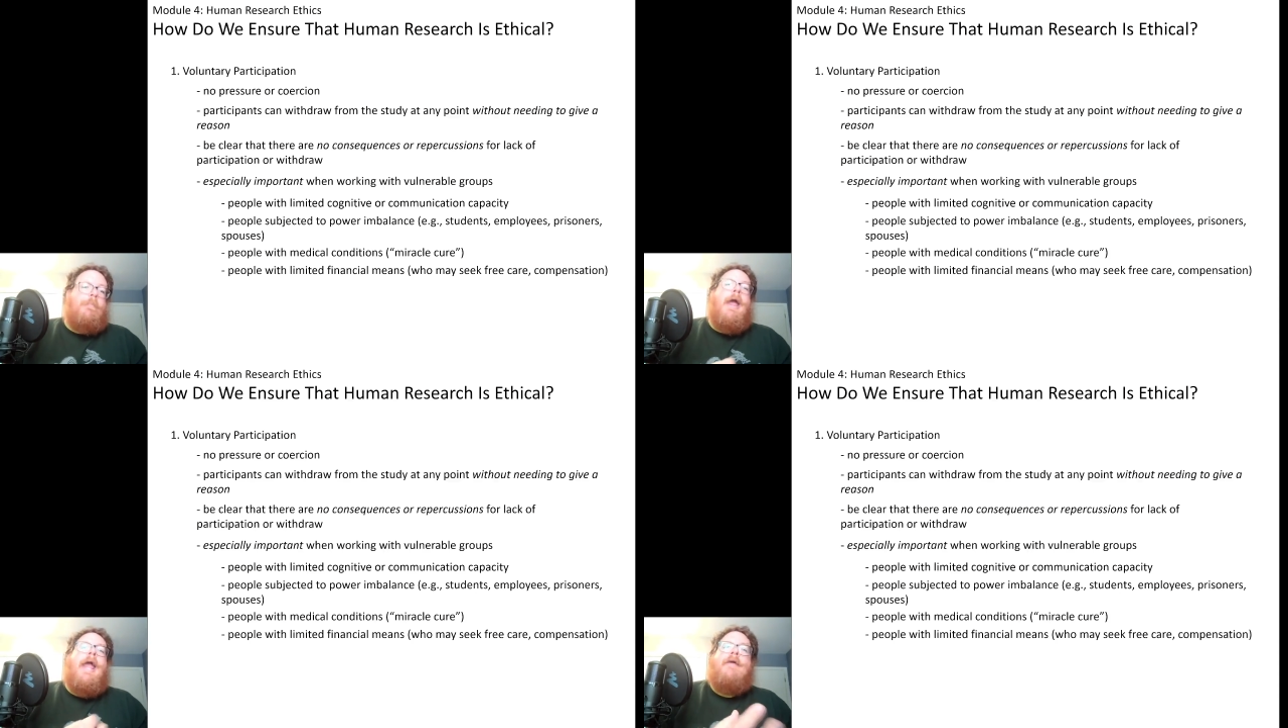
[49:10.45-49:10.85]

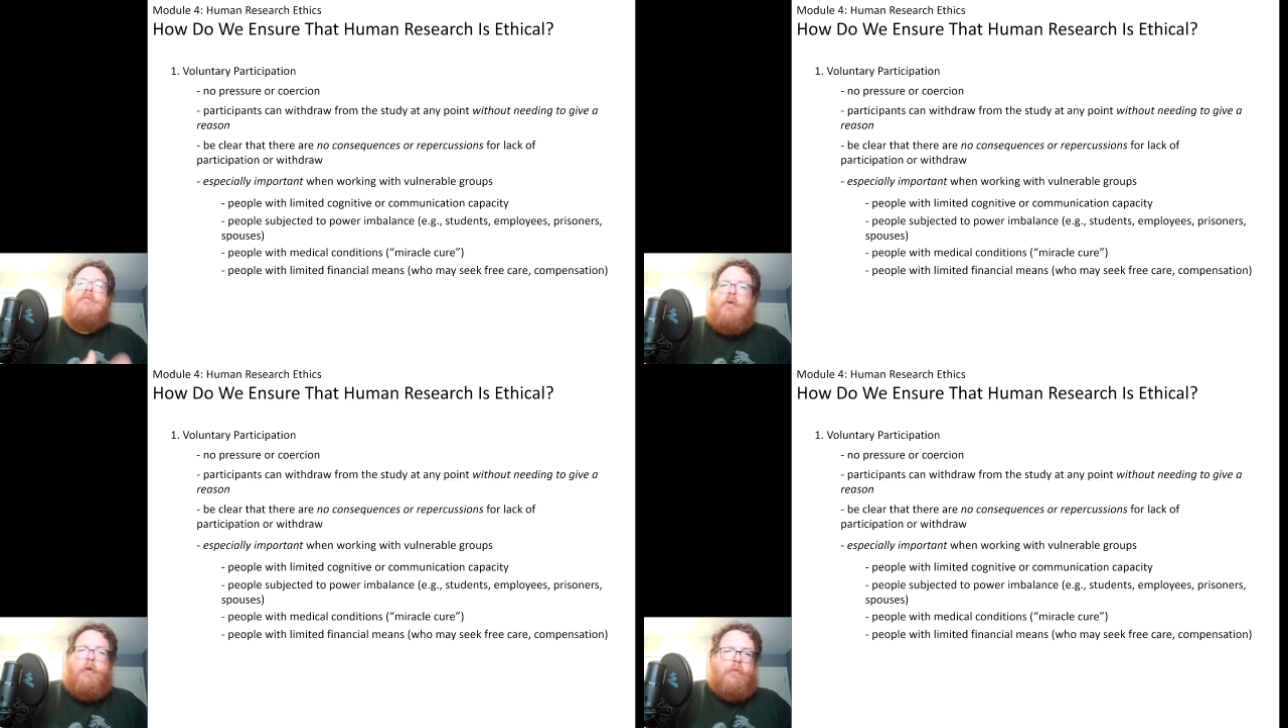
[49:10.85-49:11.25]
pay
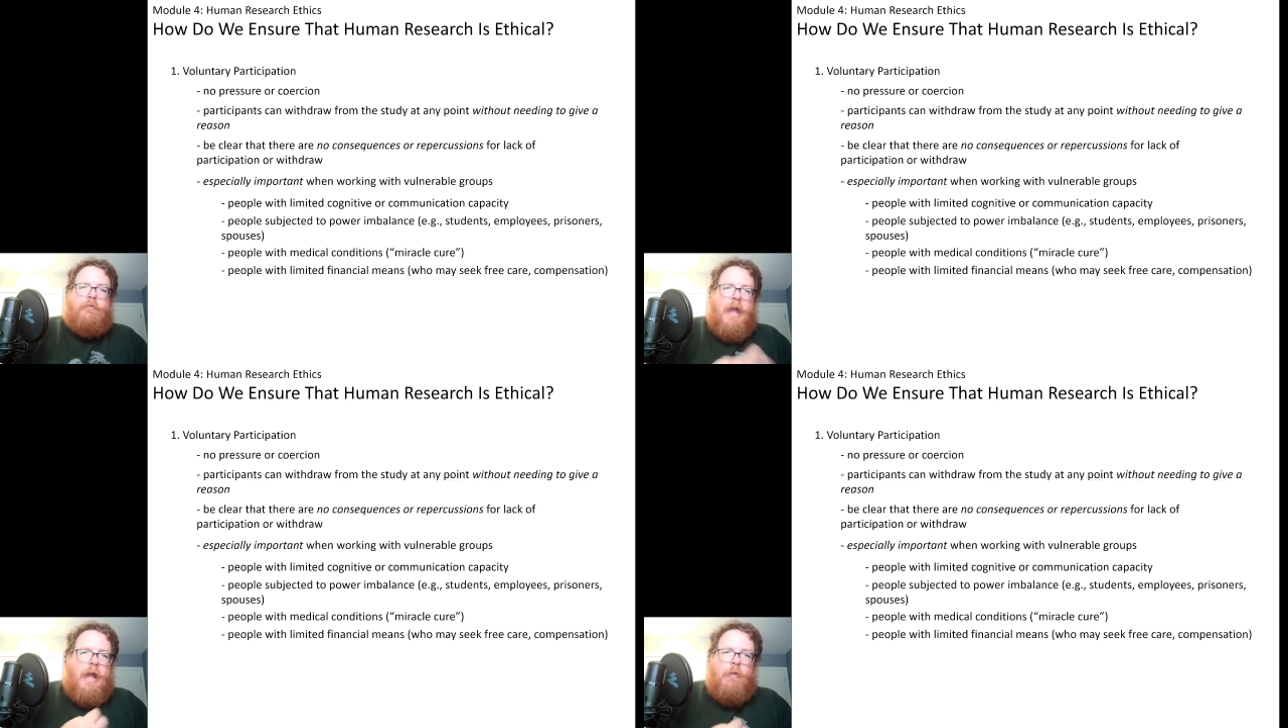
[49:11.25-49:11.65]
for all this
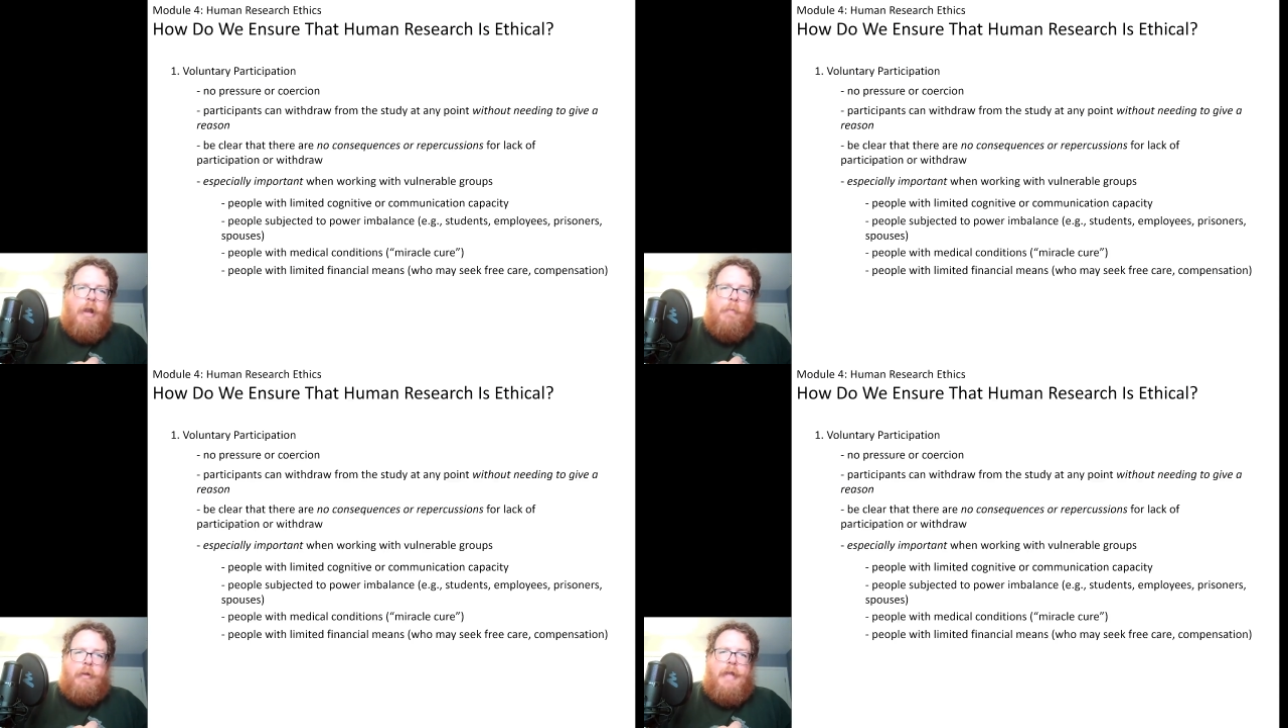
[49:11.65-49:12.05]

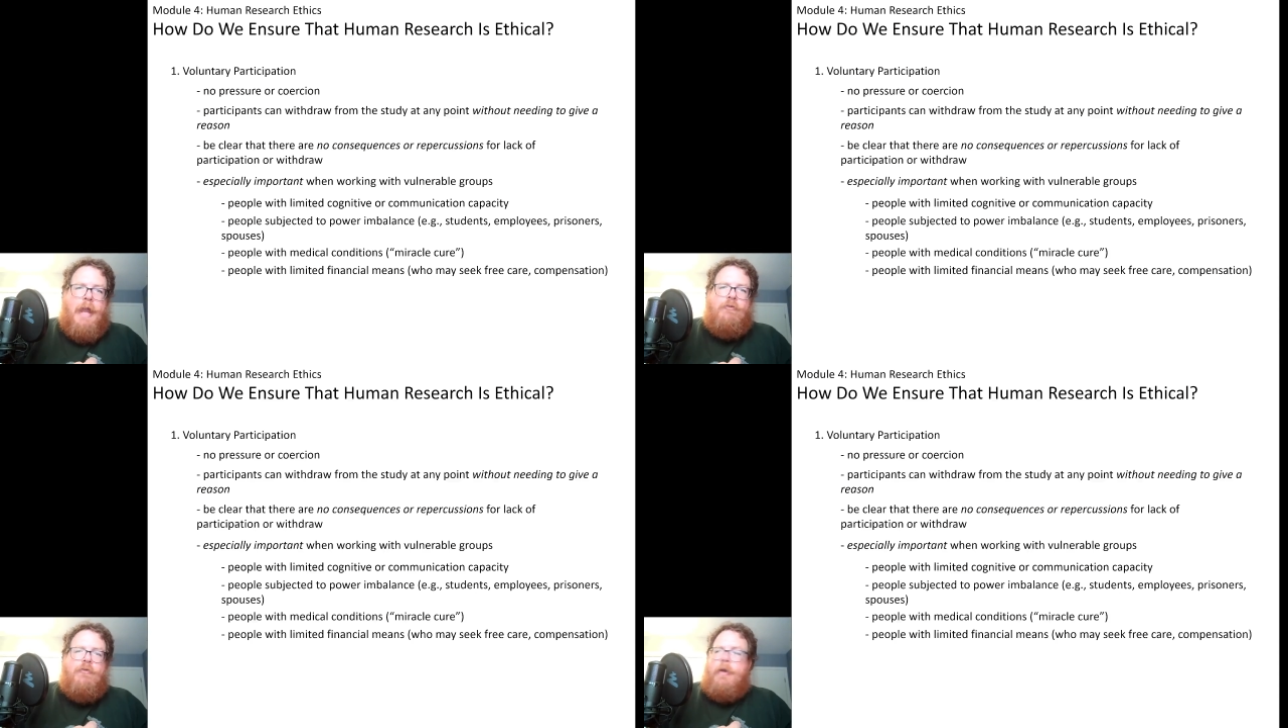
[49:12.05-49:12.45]
cataract
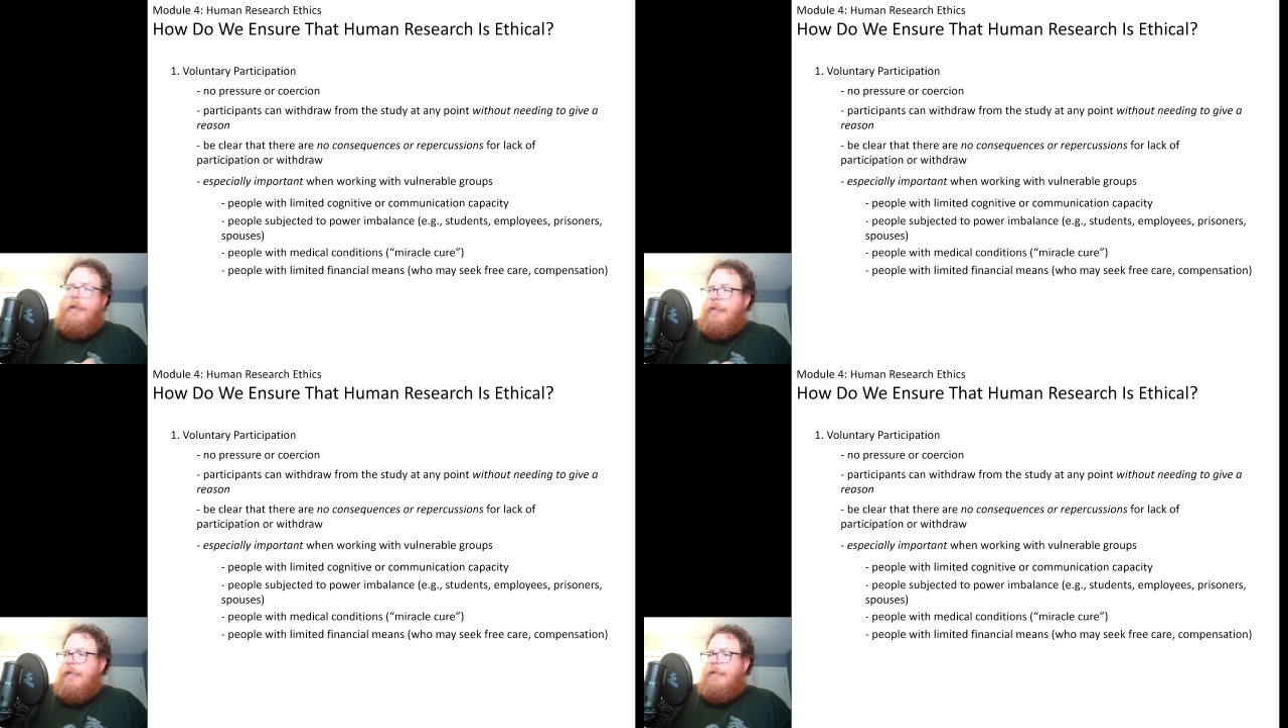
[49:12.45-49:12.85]
medication that I
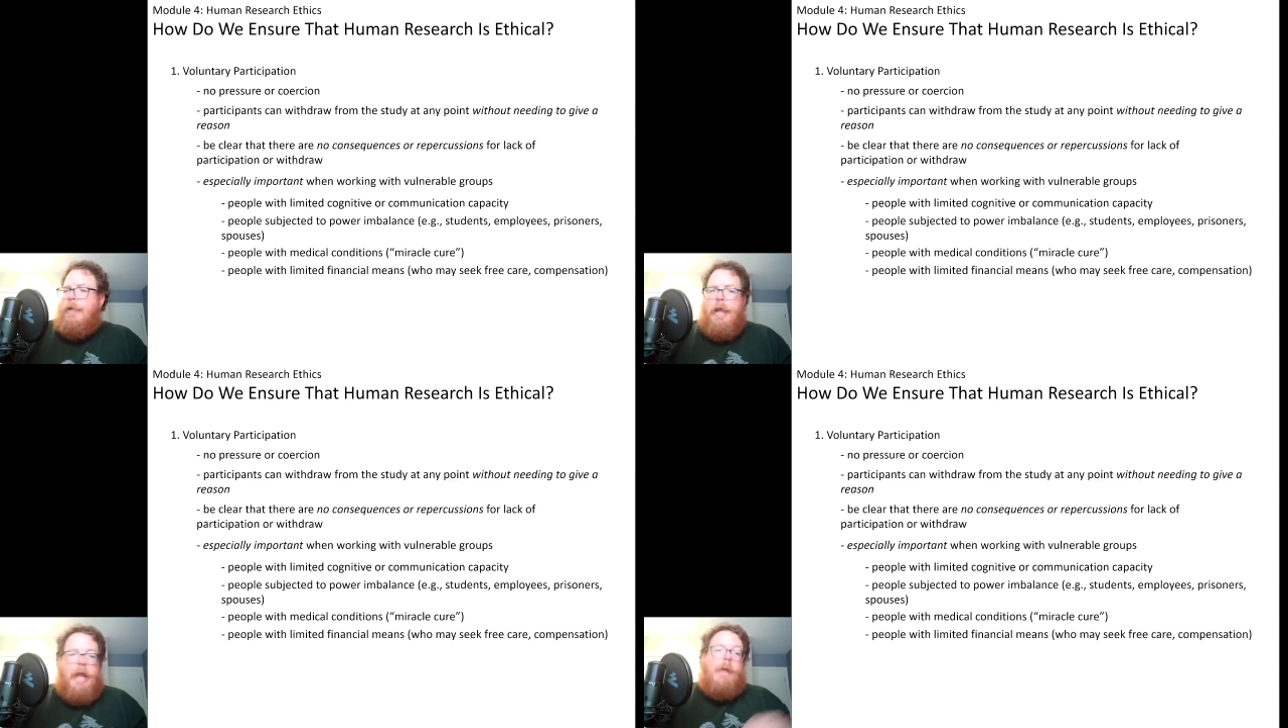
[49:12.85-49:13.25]
need,
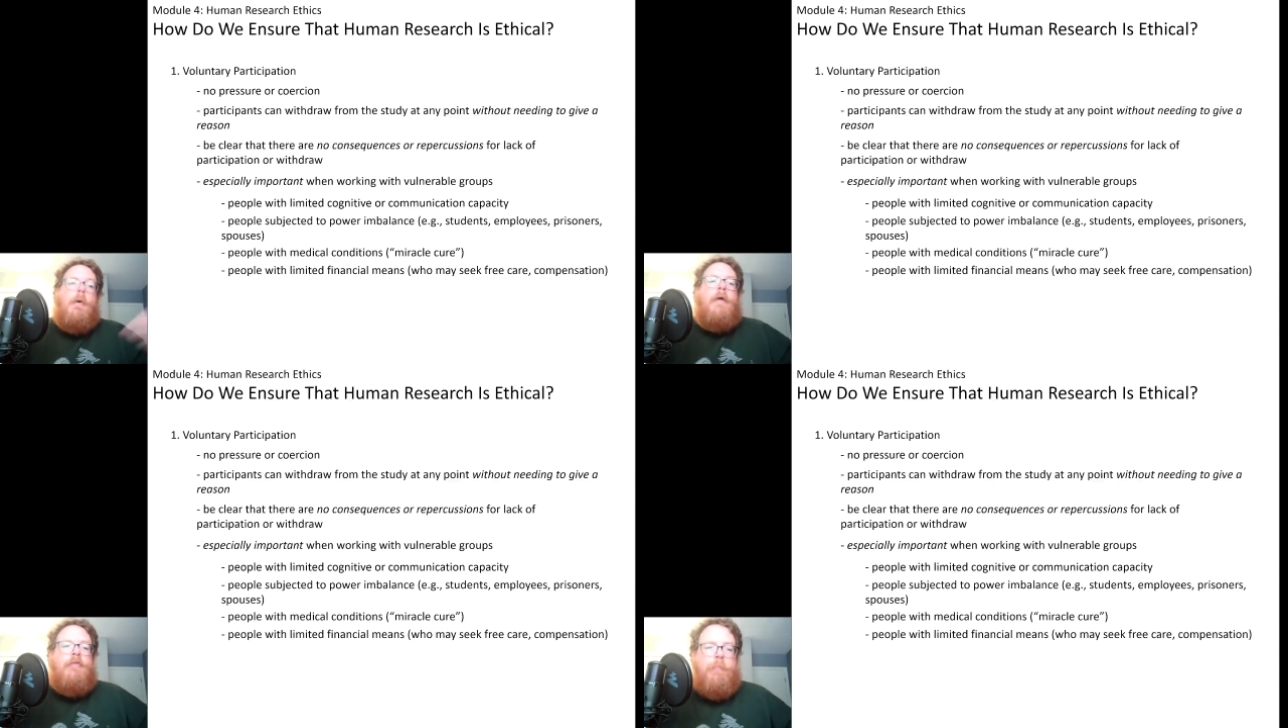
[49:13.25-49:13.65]
and I
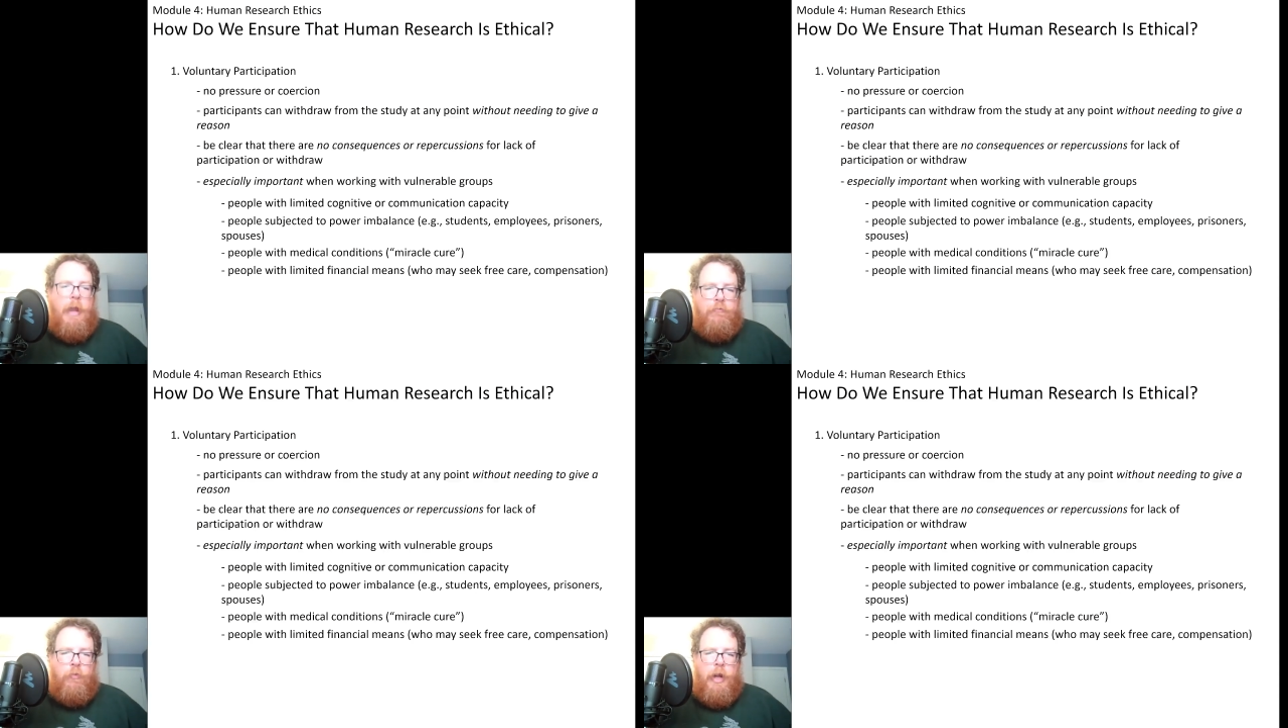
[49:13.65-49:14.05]
won't have to pay
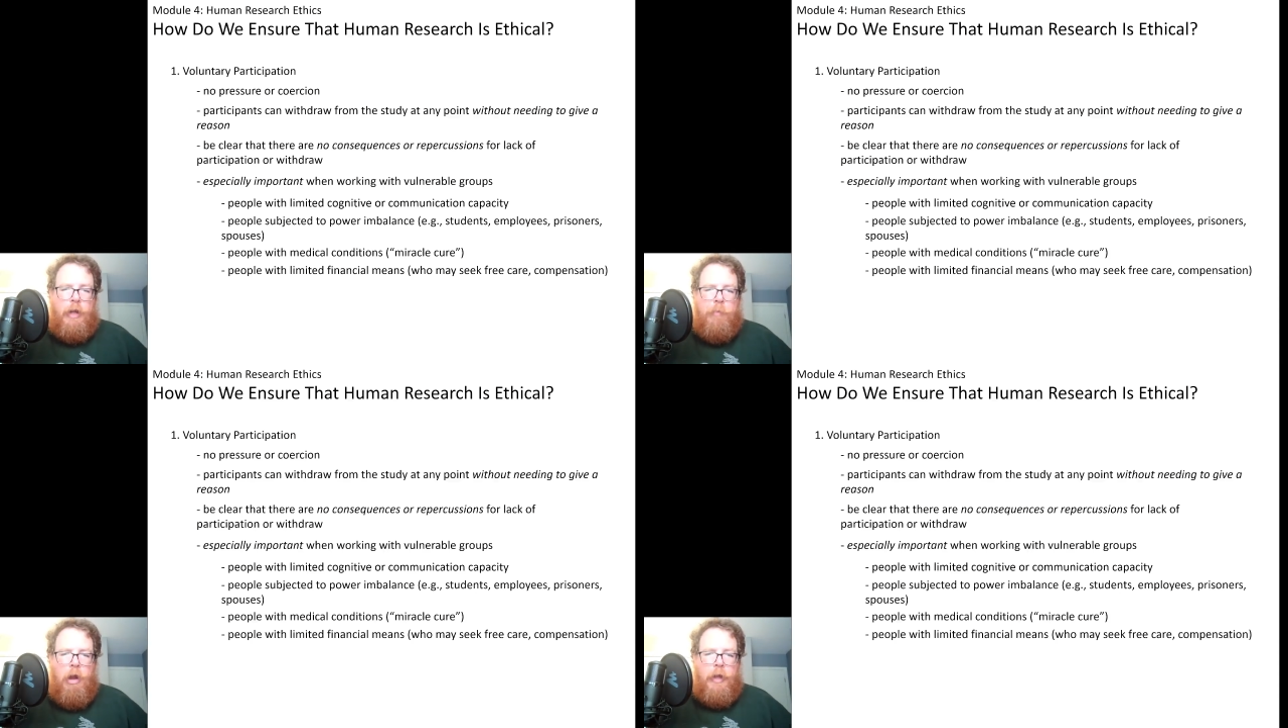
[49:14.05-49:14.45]
for it out
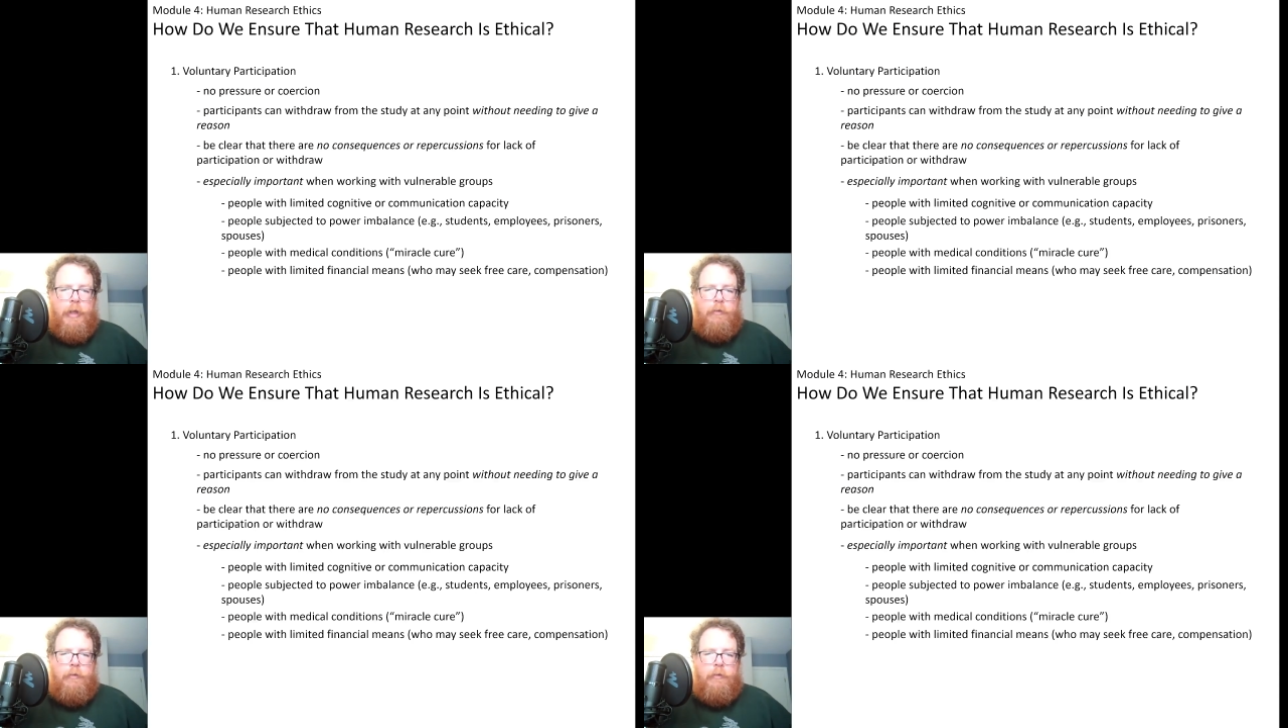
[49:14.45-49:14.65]
of pocket.